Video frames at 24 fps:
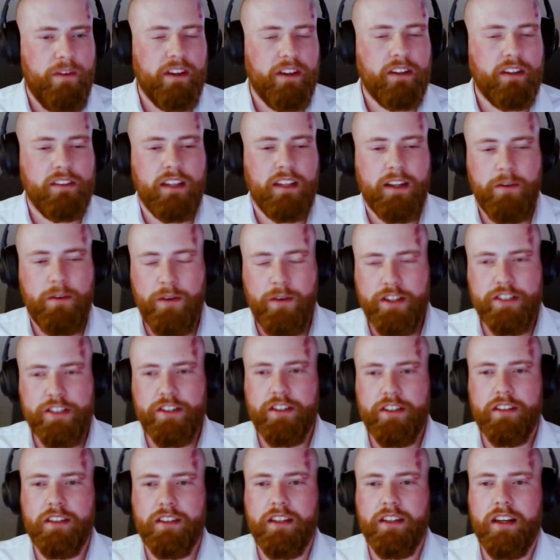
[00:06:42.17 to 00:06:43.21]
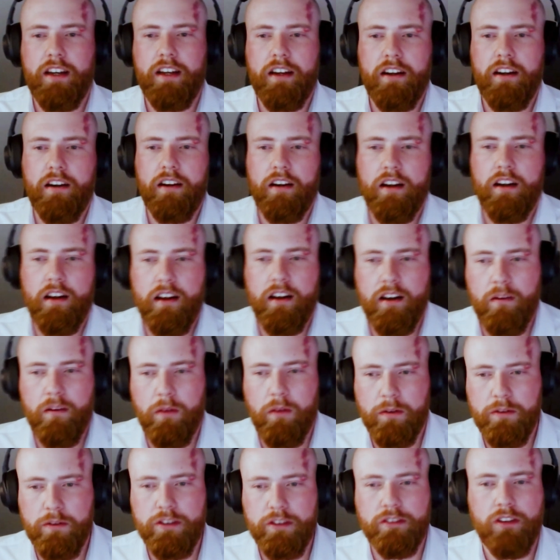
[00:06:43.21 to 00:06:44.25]
think of that question there,
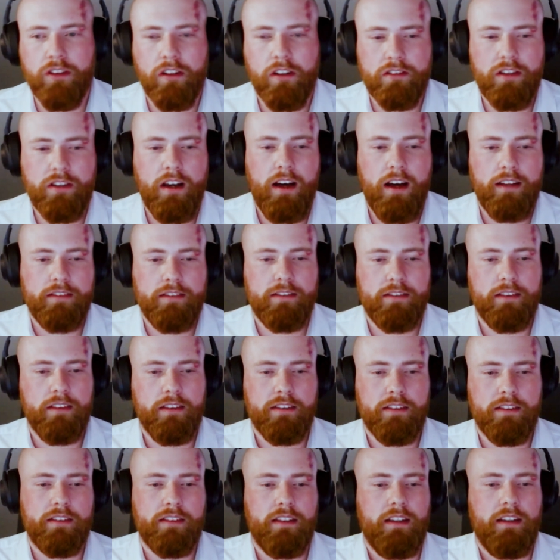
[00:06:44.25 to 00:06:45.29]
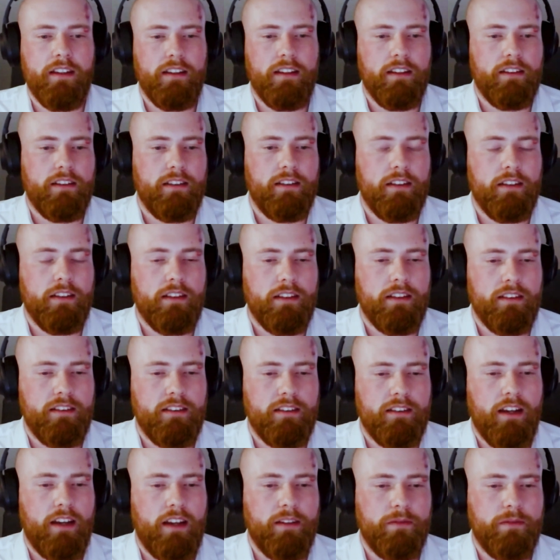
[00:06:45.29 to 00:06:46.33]
what you should also answer is the
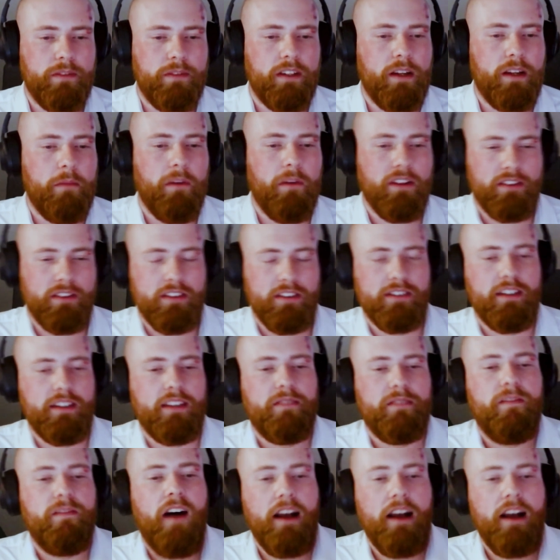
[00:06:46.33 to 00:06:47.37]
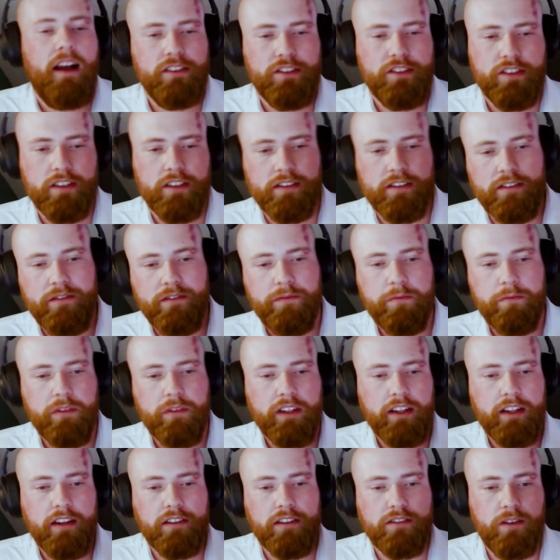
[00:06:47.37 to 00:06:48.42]
other thing about disadvantages of
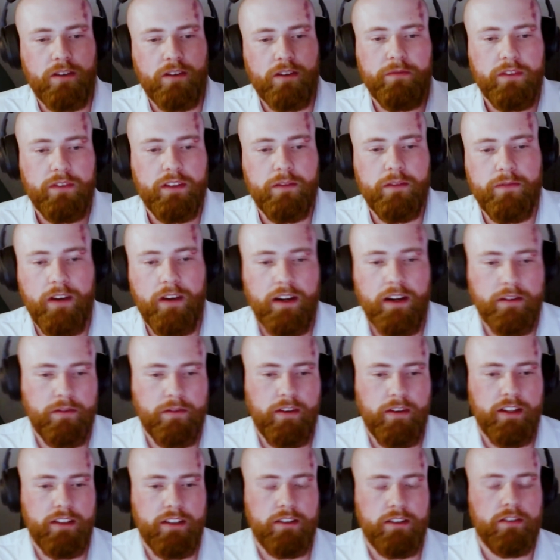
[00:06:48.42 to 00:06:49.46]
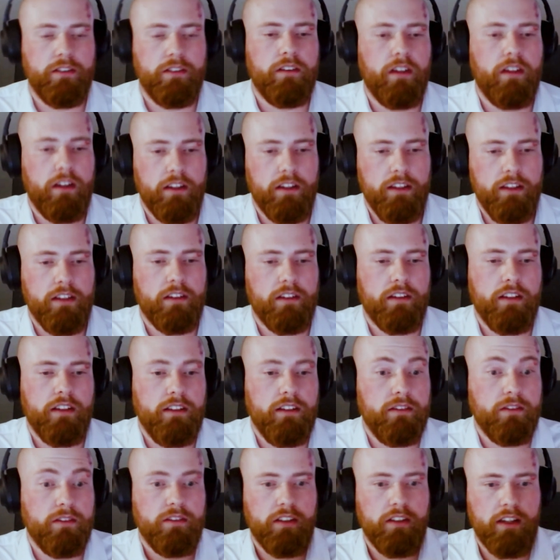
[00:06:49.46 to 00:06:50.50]
bringing software-defined radio here
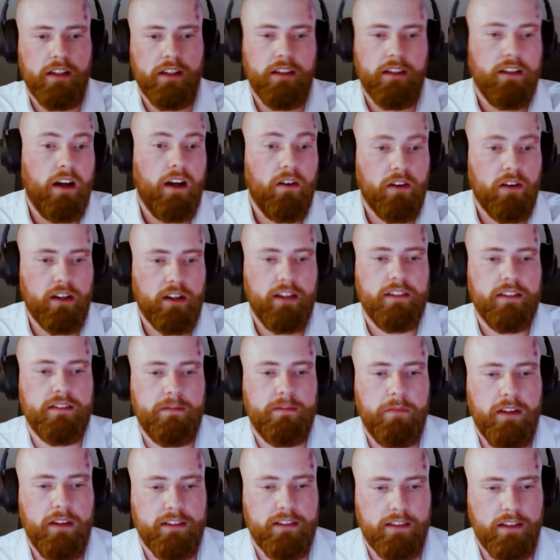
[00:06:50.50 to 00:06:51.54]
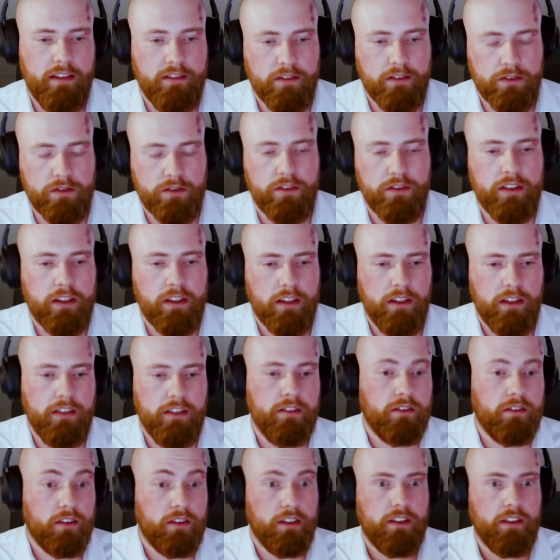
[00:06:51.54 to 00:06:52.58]
into in our case, space industry,
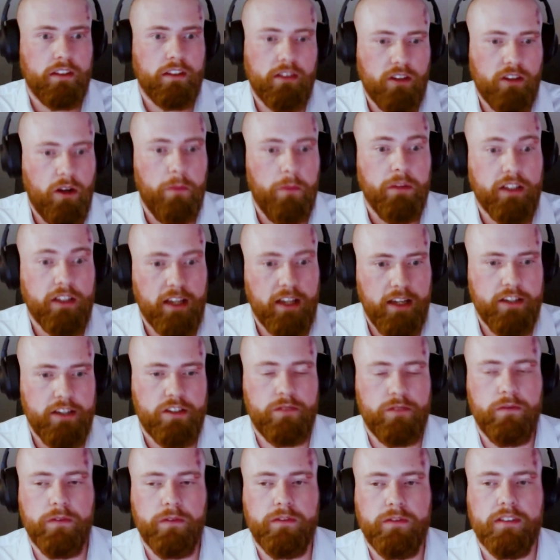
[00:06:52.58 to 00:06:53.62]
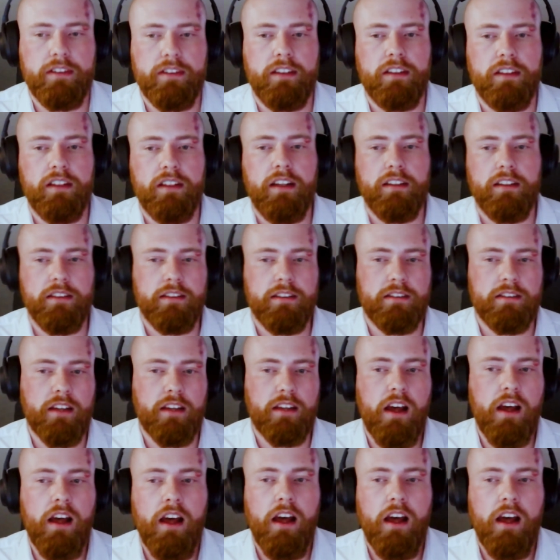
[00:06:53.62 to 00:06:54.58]
into the communication with the satellite is